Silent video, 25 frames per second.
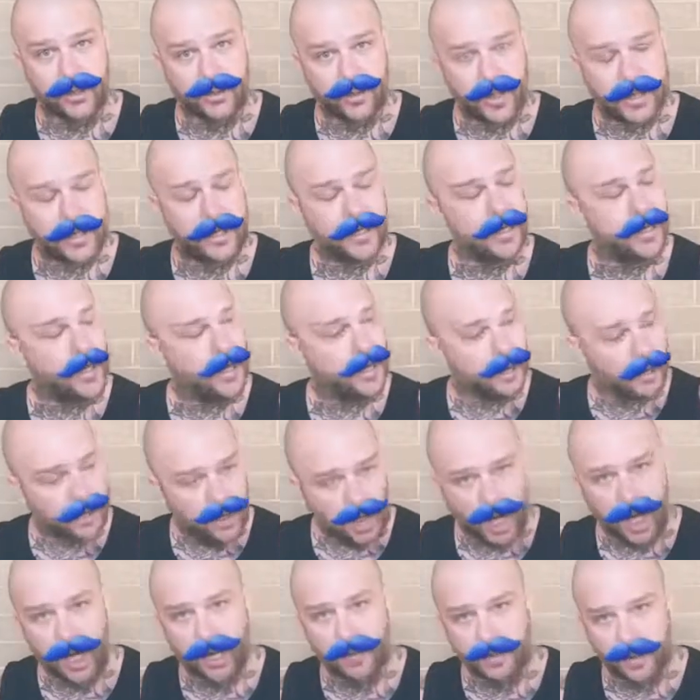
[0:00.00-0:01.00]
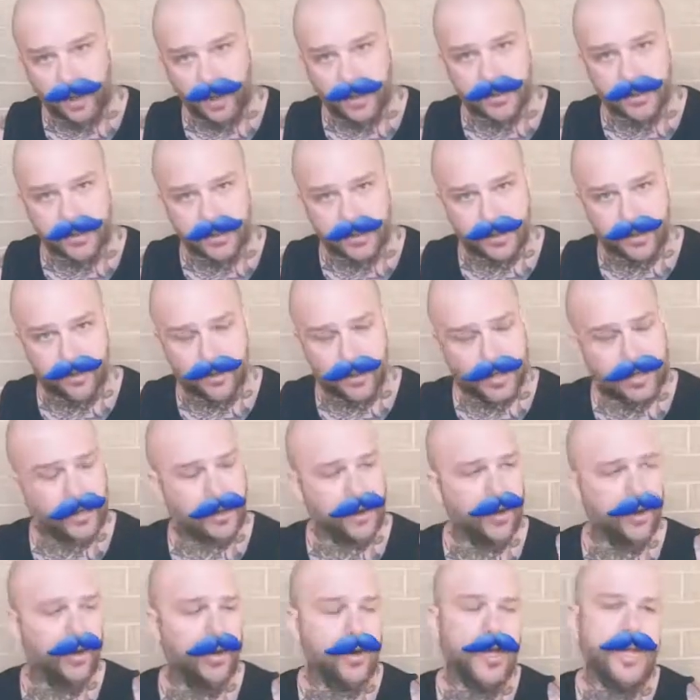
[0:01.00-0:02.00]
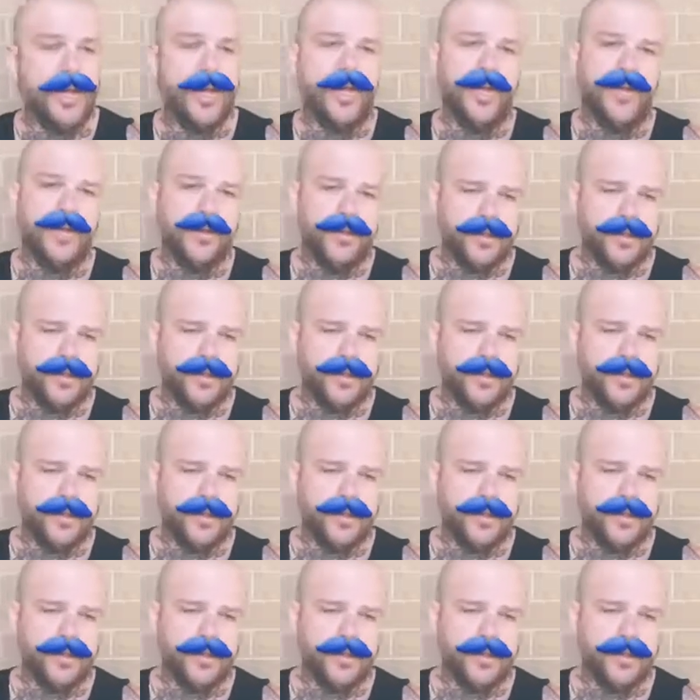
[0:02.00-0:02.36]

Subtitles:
your wing, Cogburns is the way to go.